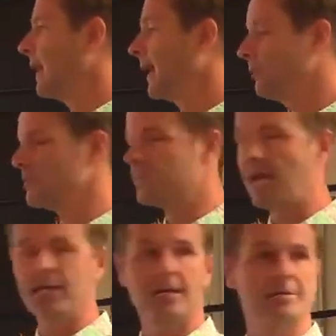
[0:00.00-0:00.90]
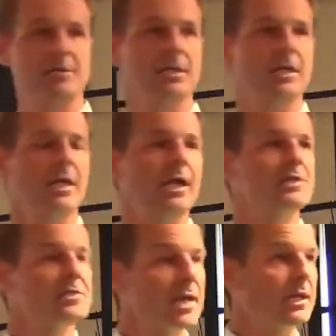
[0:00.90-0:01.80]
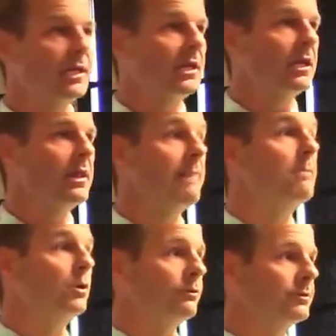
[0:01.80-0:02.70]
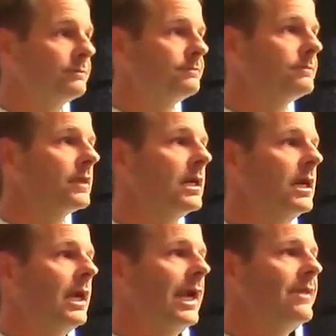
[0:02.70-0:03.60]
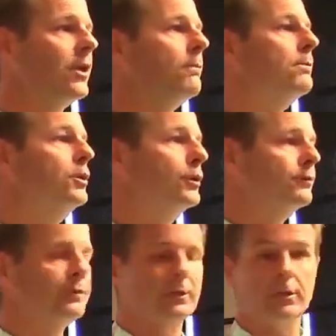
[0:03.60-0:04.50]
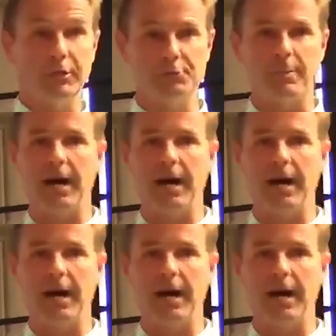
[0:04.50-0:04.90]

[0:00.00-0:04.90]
Abram's dad dies. And second, they move and they don't move close